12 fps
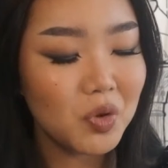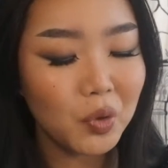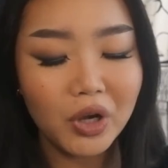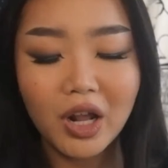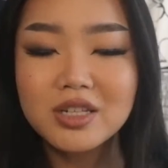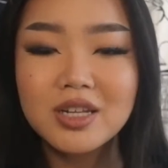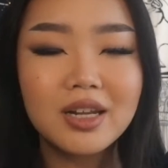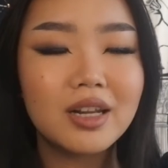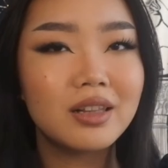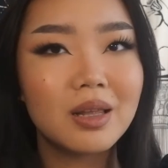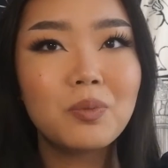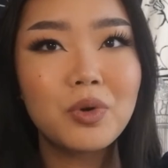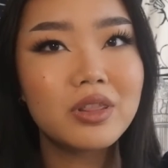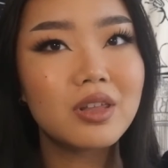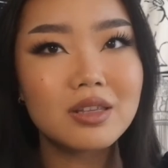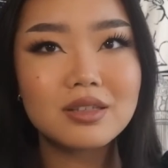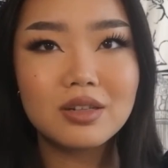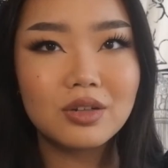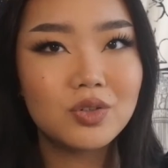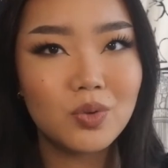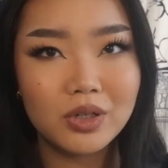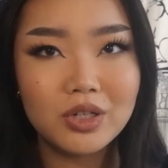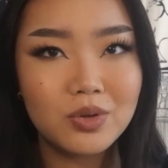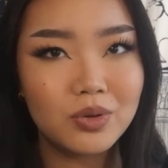We're not taking them with us into
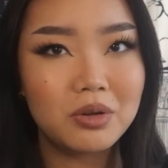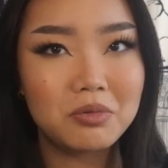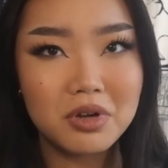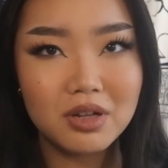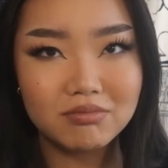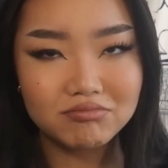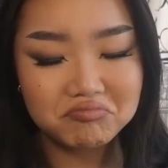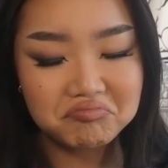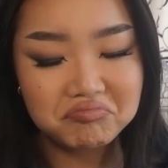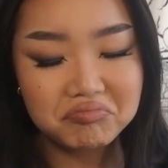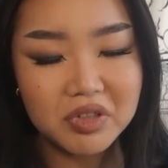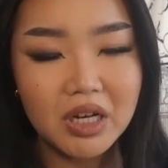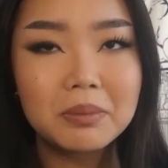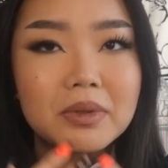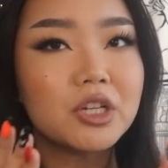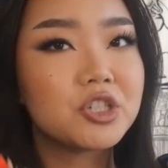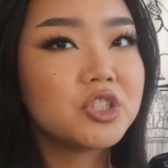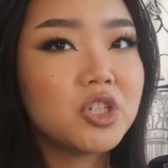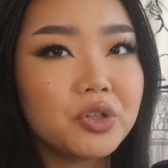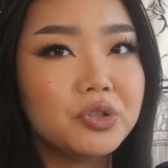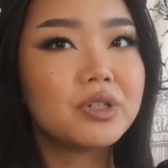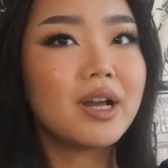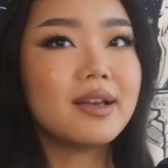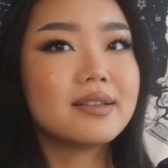2021. And I'm going to show
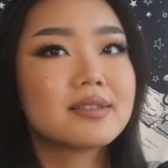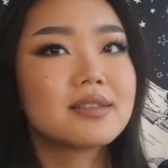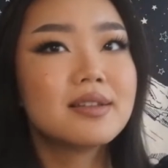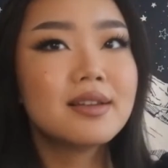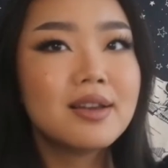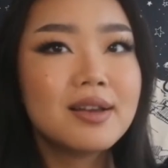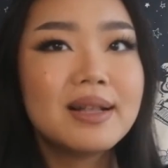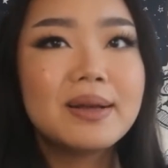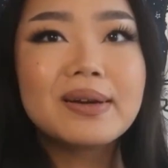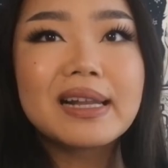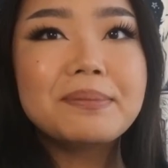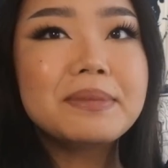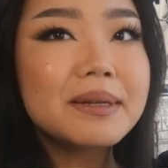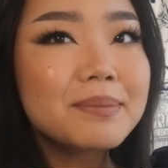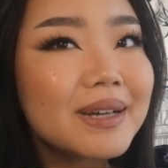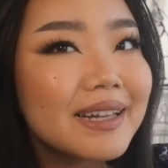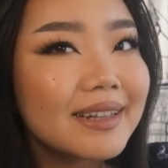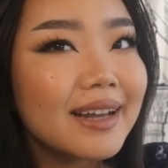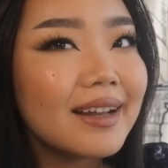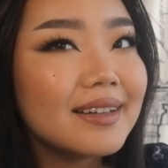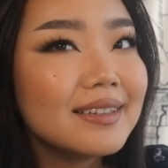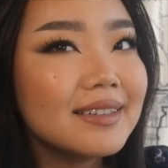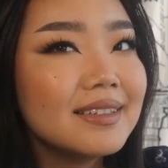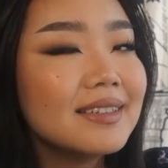you guys what I mean by that.
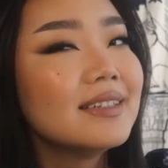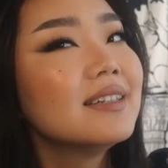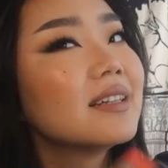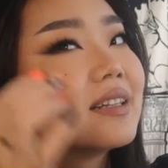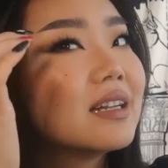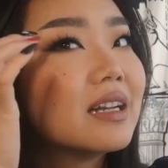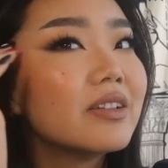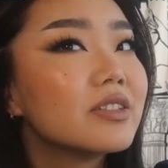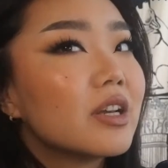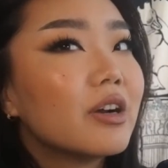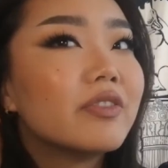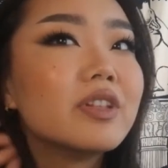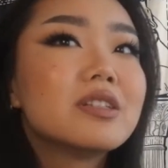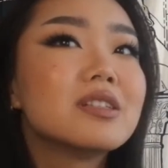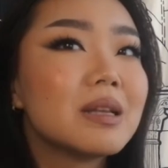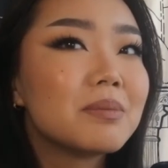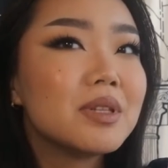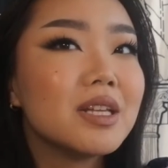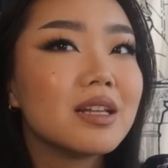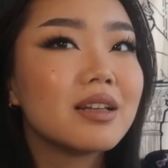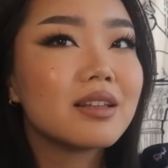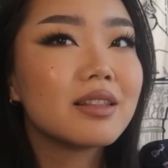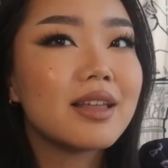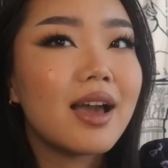And so if this is
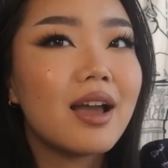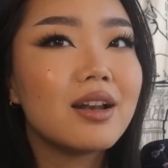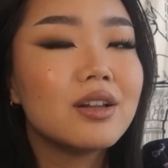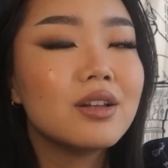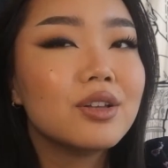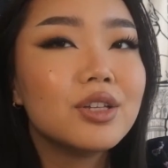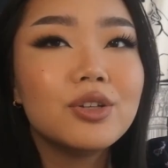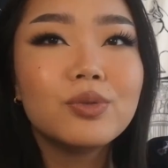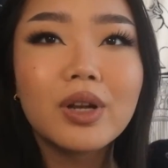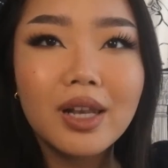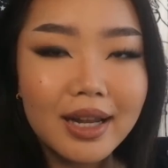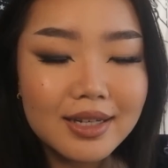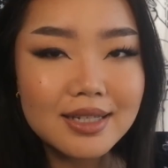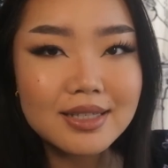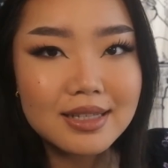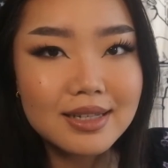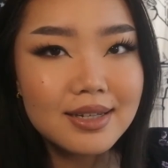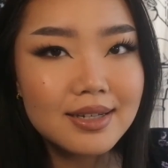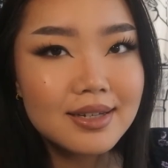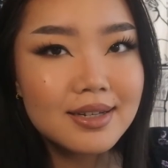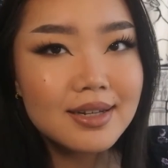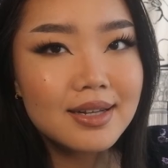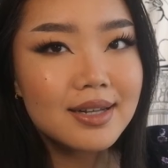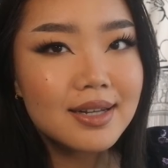something that you would like to see,
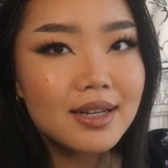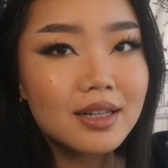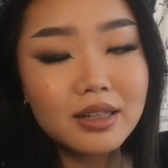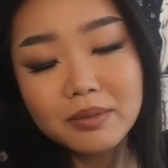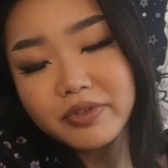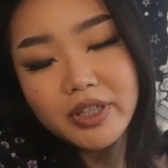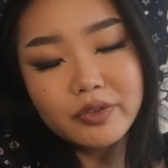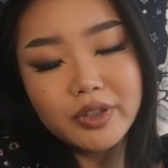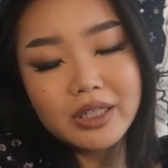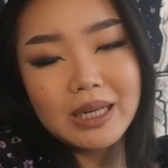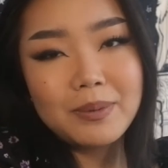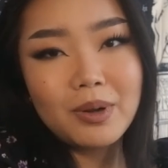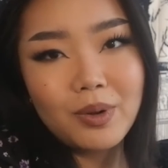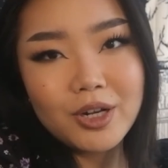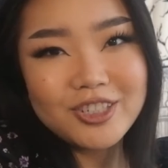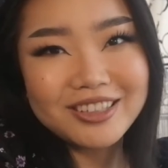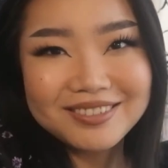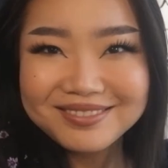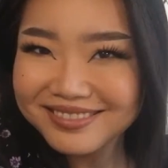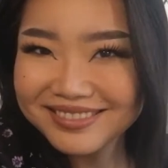then feel free to keep on watching.